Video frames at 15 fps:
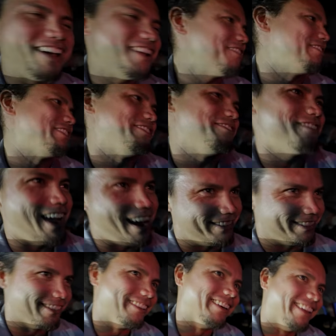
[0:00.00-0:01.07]
I don't know what you
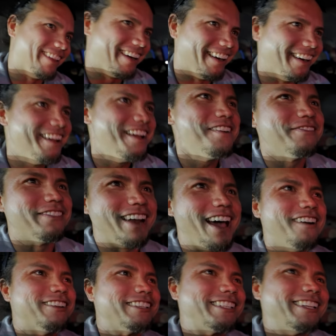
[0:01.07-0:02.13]
guys showed in there, but
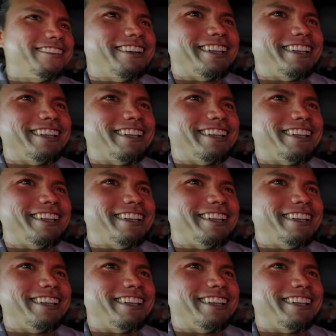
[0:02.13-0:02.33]
I was